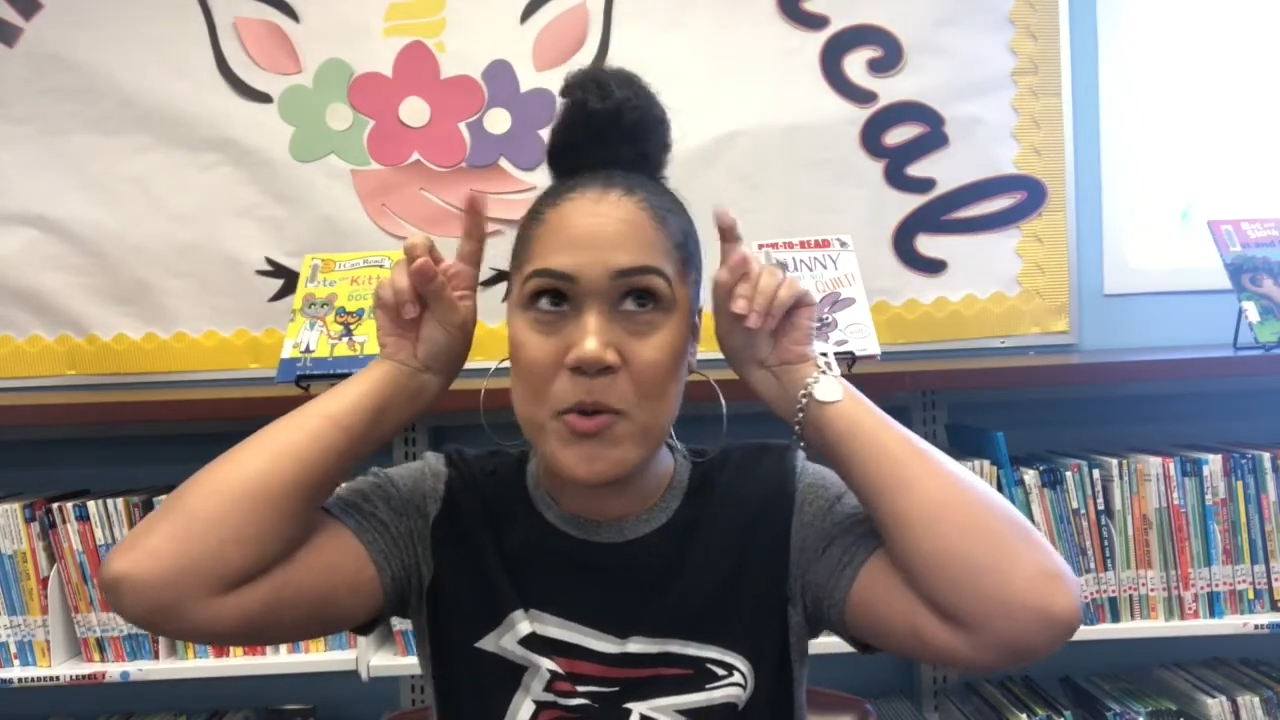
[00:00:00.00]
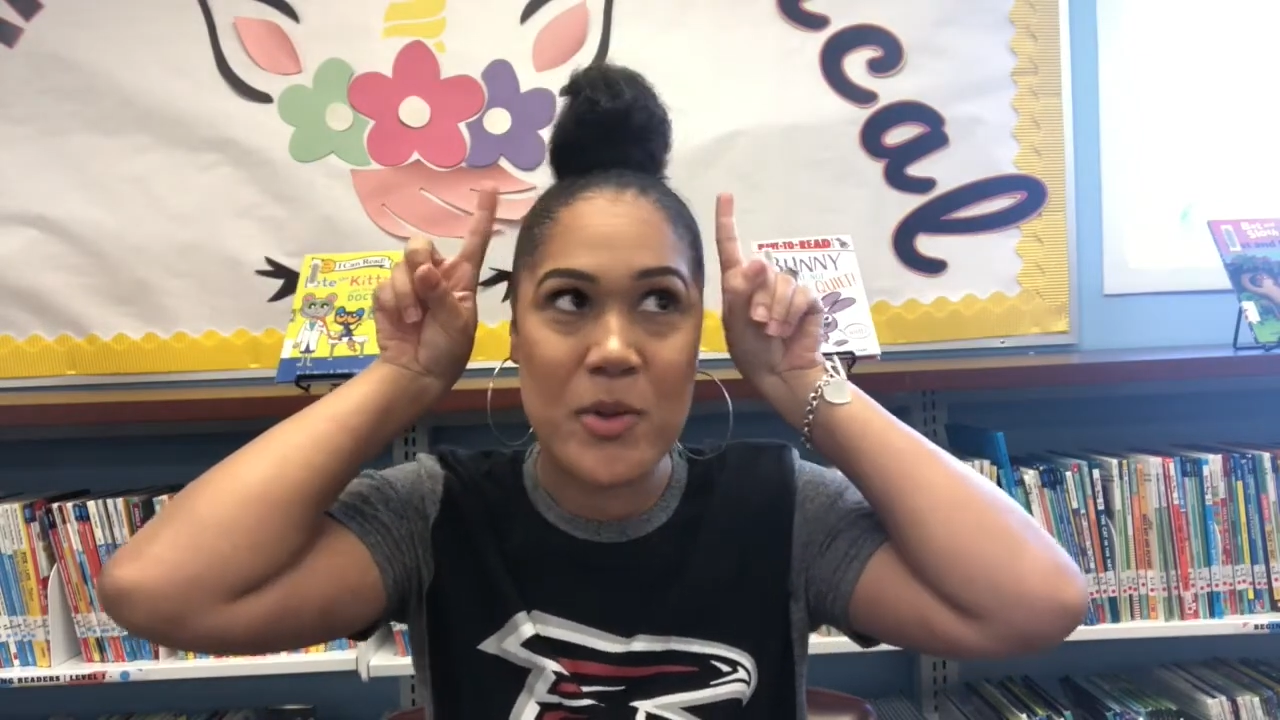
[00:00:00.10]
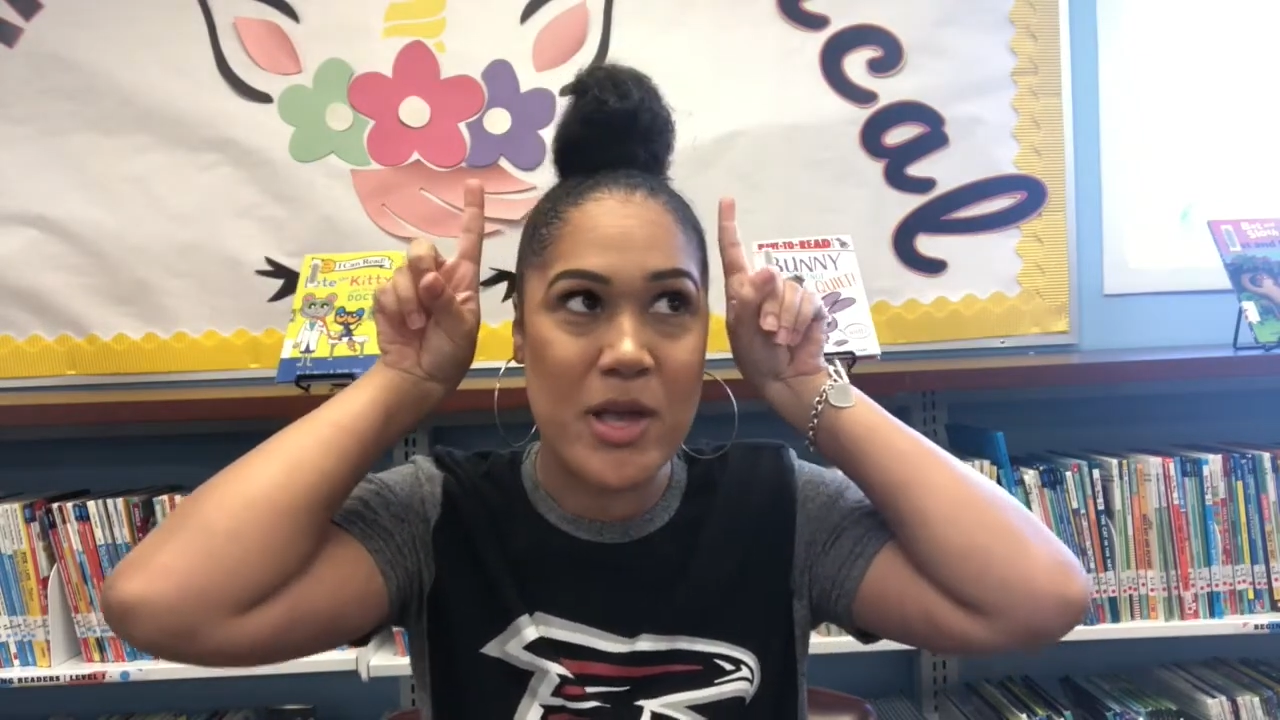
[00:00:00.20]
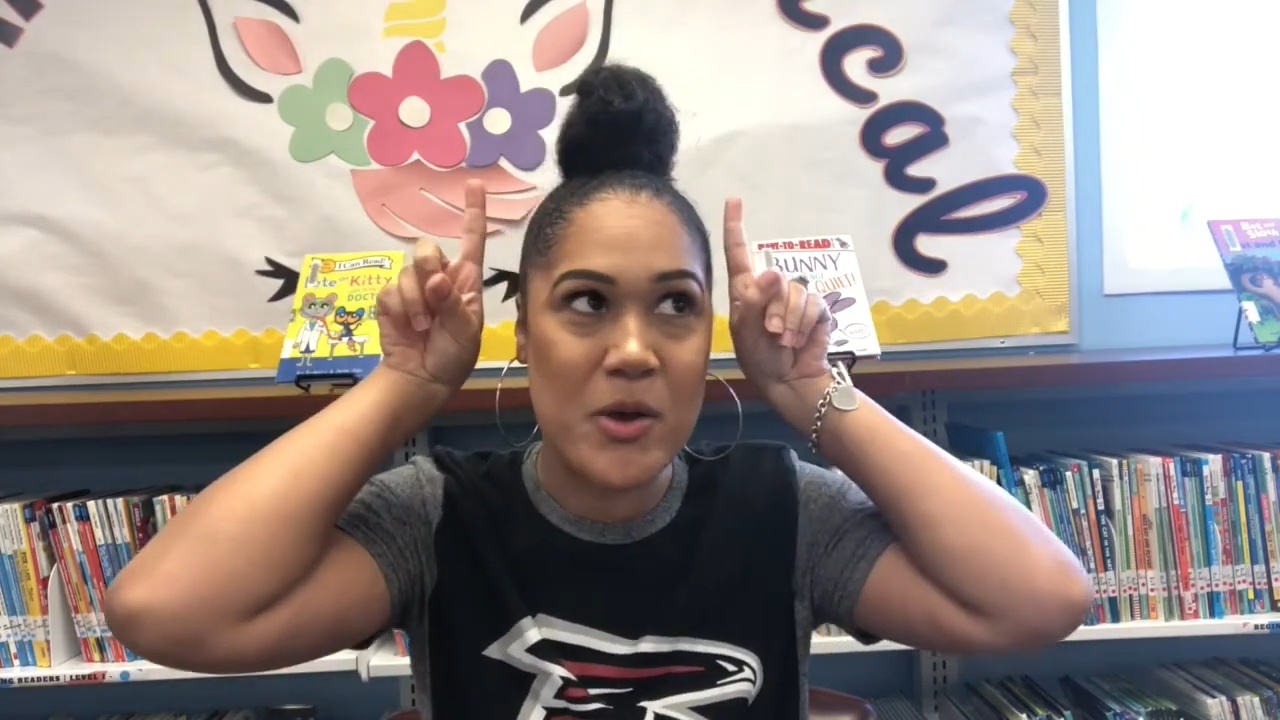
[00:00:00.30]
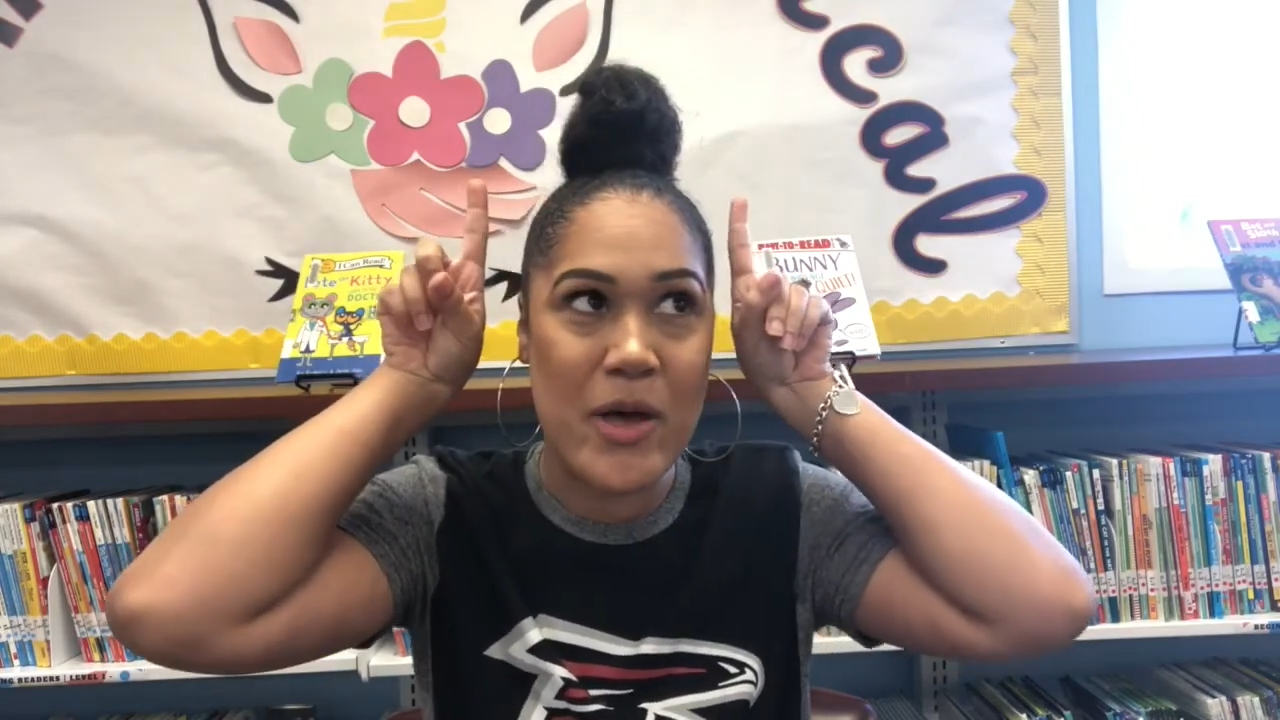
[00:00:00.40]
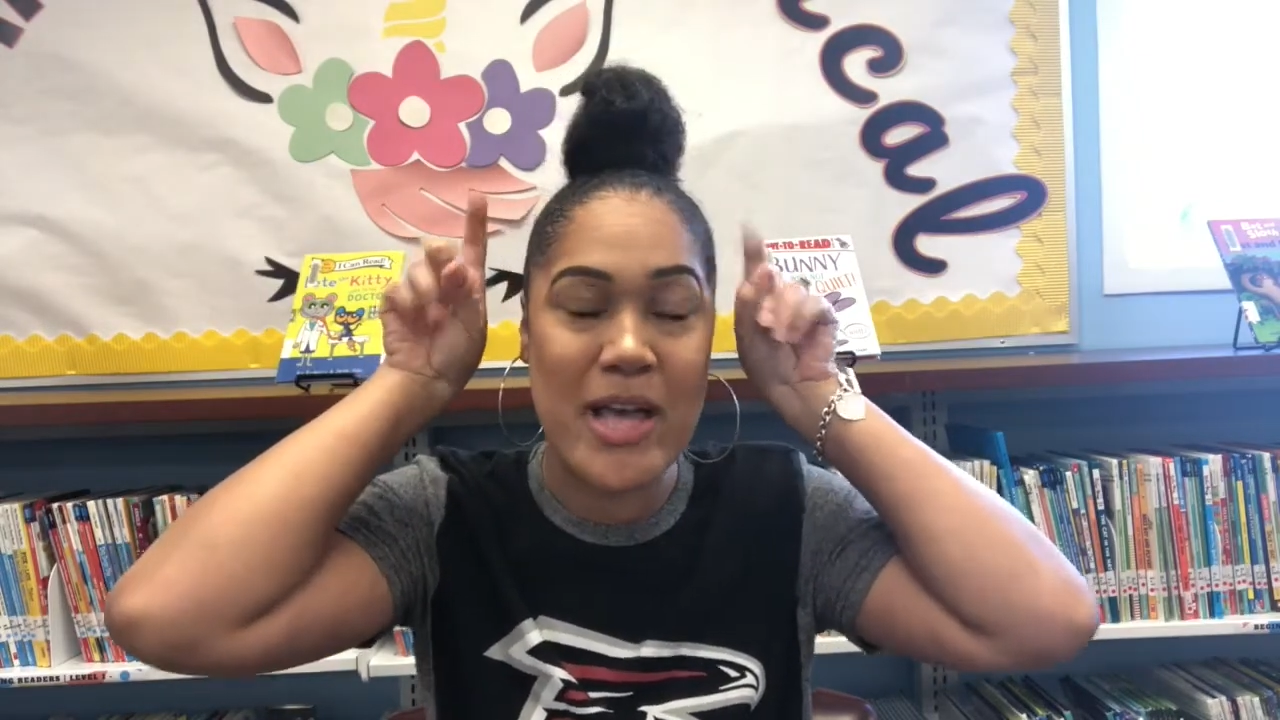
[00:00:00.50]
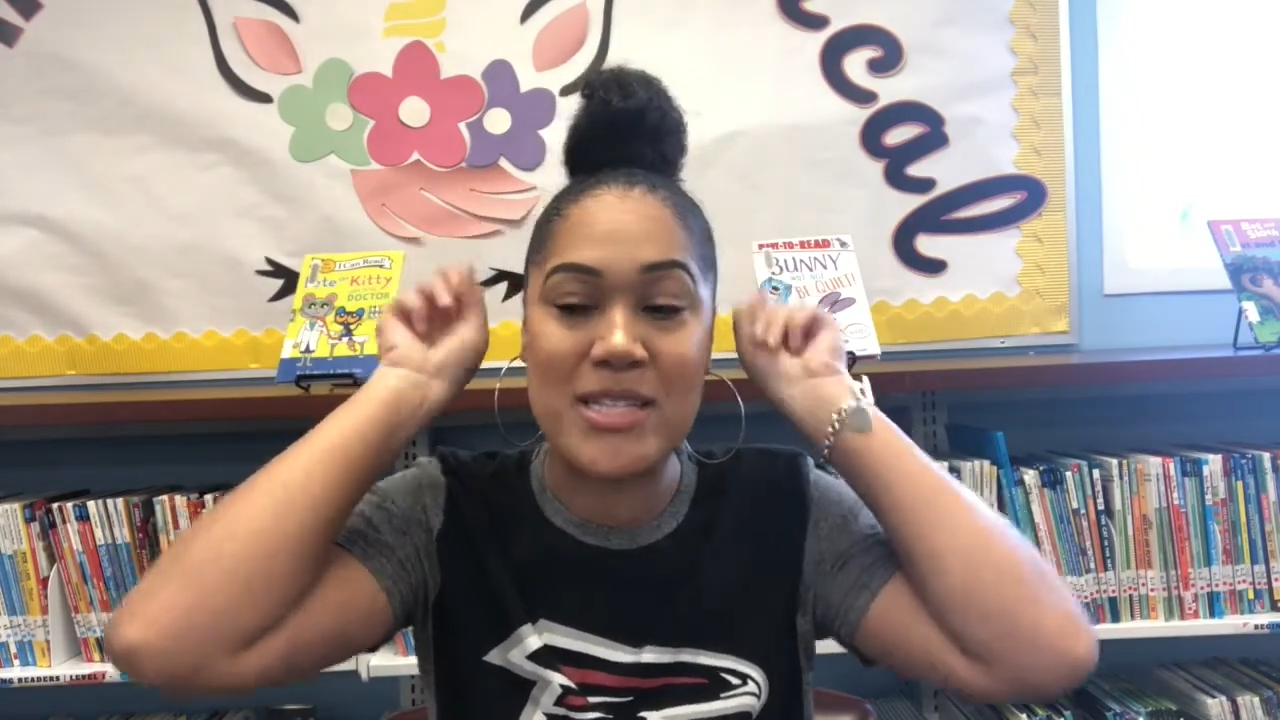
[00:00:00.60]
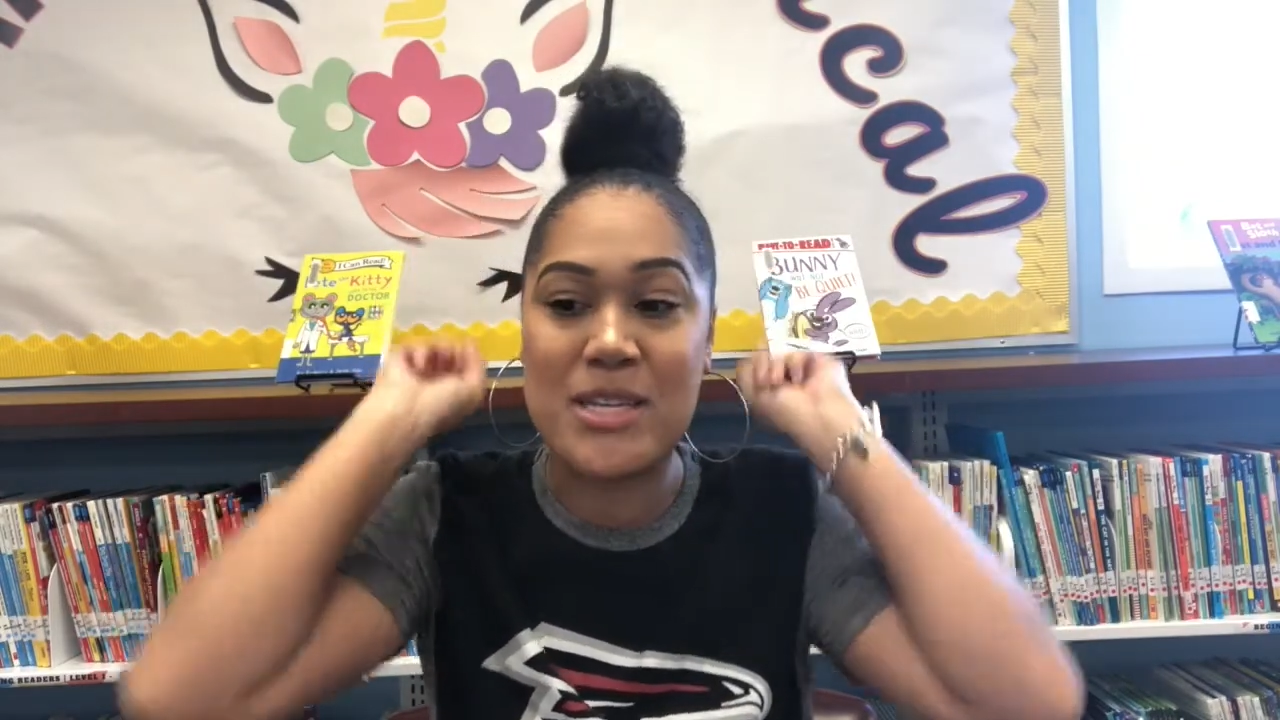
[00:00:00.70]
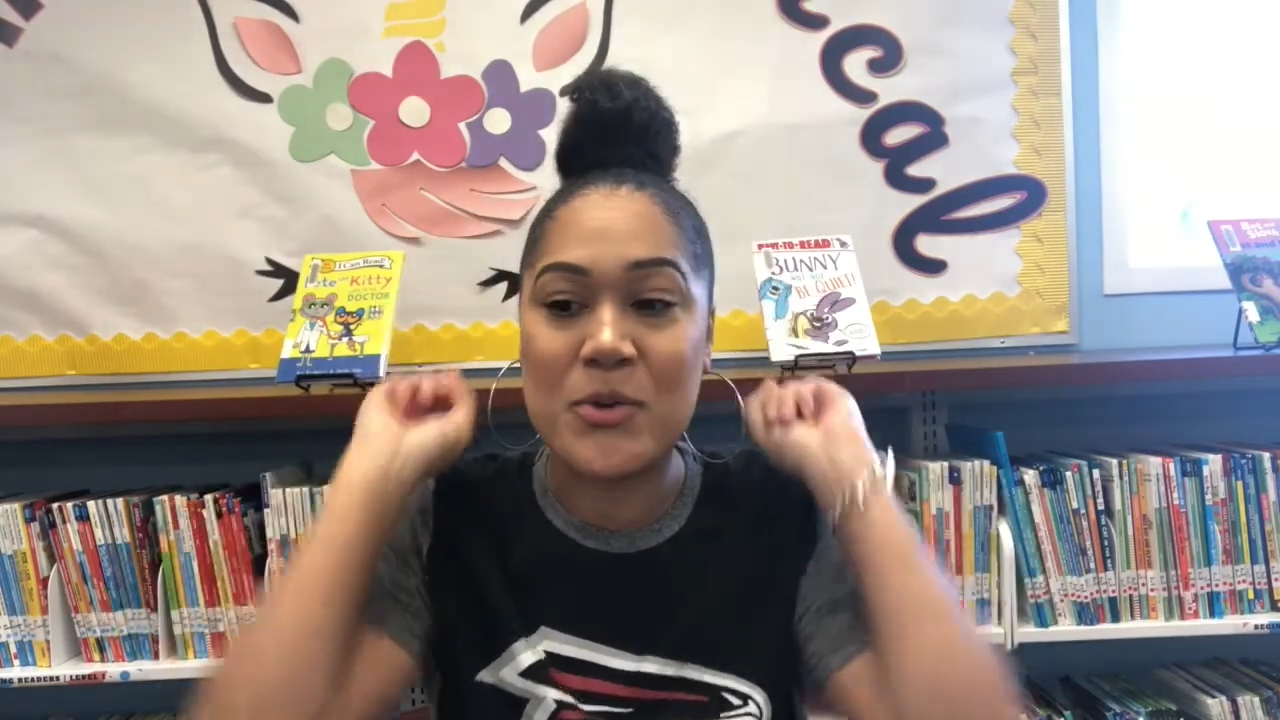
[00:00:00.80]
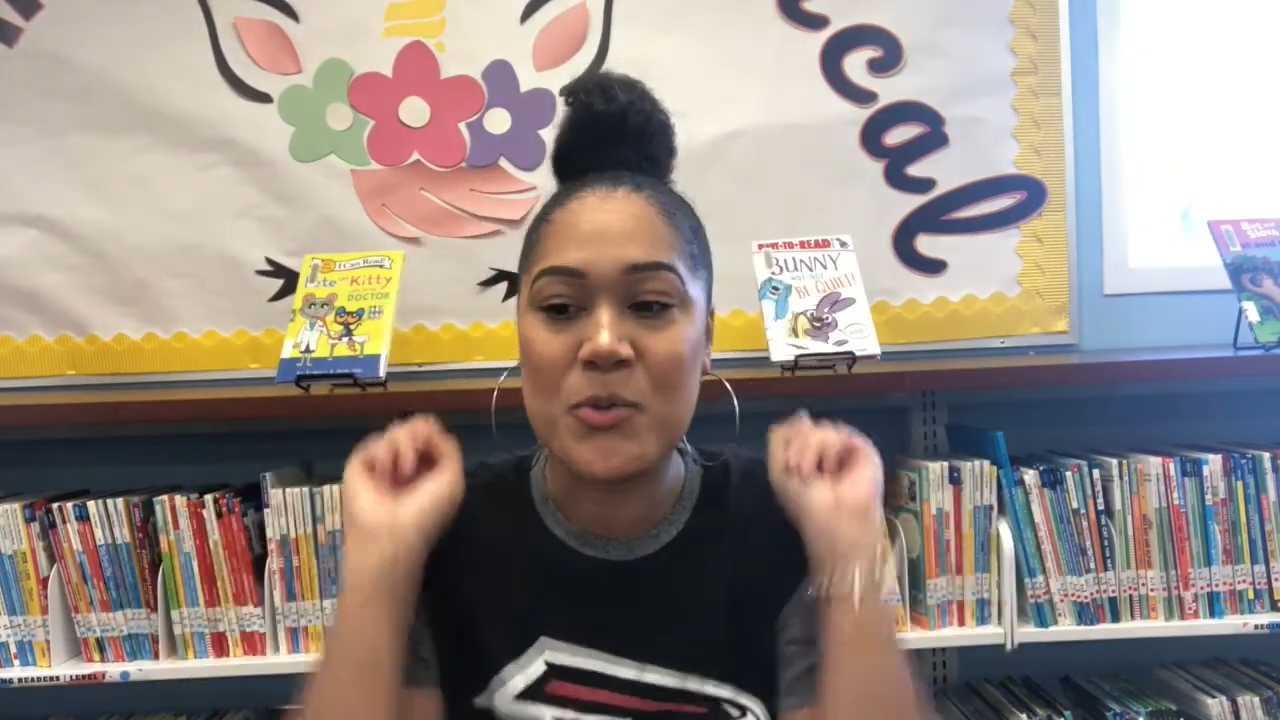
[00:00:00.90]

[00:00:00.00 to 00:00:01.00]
wiggle as he